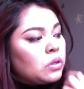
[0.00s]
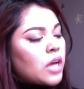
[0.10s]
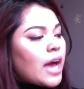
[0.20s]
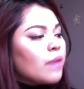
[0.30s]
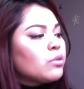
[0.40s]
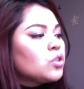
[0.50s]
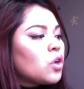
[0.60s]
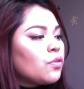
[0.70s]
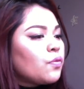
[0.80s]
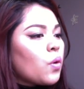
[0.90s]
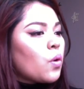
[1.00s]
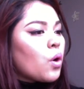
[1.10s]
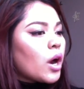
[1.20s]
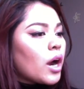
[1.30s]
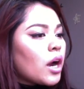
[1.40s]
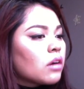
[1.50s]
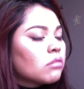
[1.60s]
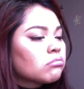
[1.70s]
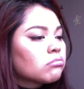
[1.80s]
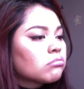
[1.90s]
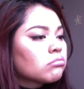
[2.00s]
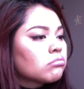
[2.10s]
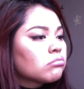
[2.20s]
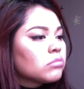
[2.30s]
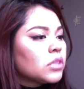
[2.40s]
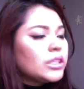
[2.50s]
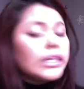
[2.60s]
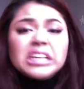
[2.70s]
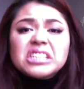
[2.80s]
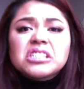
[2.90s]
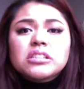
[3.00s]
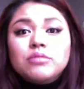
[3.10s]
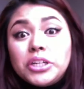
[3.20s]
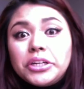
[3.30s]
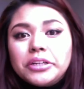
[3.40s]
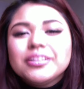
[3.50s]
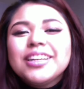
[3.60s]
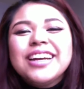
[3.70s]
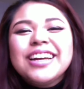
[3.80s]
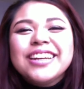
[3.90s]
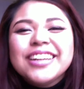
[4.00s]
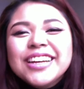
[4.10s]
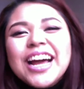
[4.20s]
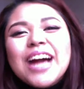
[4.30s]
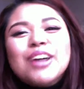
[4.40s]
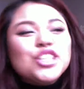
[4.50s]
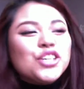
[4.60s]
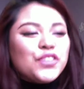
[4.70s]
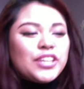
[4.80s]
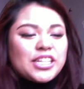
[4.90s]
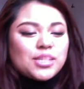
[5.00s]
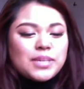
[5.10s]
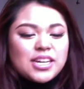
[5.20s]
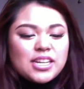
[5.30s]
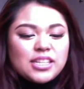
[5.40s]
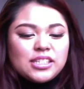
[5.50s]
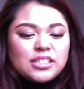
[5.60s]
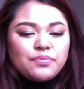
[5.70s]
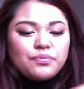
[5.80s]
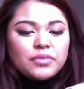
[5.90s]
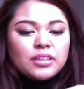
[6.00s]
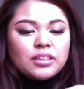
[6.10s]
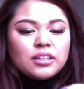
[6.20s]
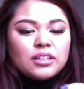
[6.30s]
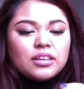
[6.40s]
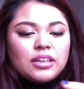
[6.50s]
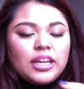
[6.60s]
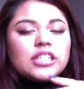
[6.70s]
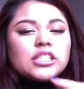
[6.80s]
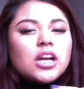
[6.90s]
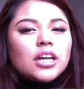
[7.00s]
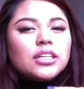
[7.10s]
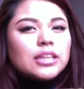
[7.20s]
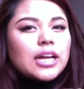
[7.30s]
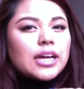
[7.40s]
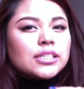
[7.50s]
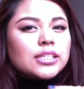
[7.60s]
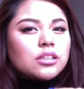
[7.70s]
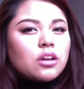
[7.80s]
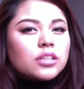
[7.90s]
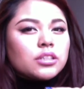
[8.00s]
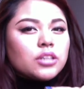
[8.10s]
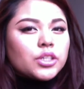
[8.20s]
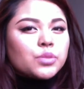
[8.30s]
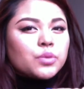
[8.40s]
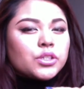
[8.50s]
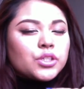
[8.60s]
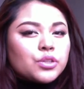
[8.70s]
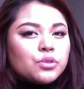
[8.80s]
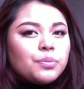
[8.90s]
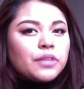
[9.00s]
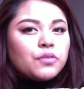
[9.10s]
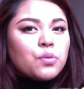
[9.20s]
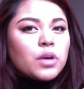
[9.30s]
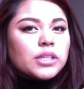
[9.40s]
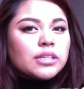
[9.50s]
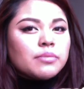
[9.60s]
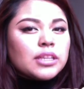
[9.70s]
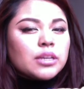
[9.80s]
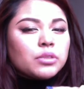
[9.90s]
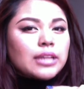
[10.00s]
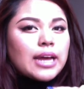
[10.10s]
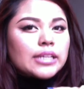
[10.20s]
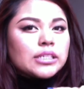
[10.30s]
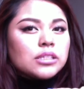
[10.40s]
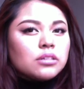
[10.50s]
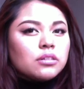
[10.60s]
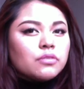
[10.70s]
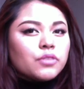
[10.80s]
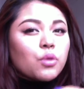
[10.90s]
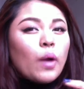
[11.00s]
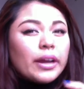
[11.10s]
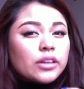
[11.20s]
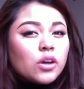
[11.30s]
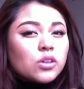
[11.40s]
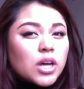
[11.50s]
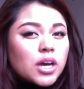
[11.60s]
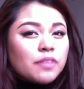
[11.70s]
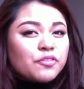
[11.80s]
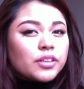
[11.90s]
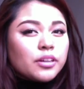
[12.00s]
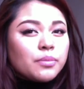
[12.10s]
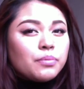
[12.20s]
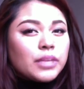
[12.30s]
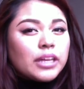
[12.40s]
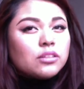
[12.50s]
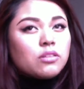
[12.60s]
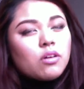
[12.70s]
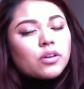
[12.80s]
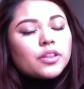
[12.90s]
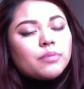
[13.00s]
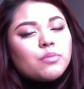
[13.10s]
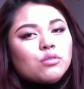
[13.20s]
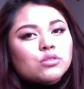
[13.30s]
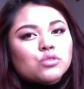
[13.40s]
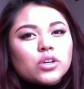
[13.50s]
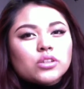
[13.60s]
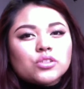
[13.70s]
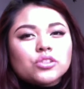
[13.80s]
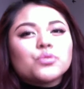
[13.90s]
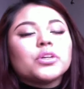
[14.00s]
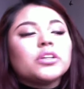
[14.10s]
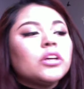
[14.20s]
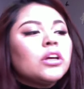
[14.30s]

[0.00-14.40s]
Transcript: I would go for NYX. Duh. I'd go for NYX because it's not gonna last as long as the NARS ones do. But if you want something that would last for quite a long time, for a little like longer than most drugstores would,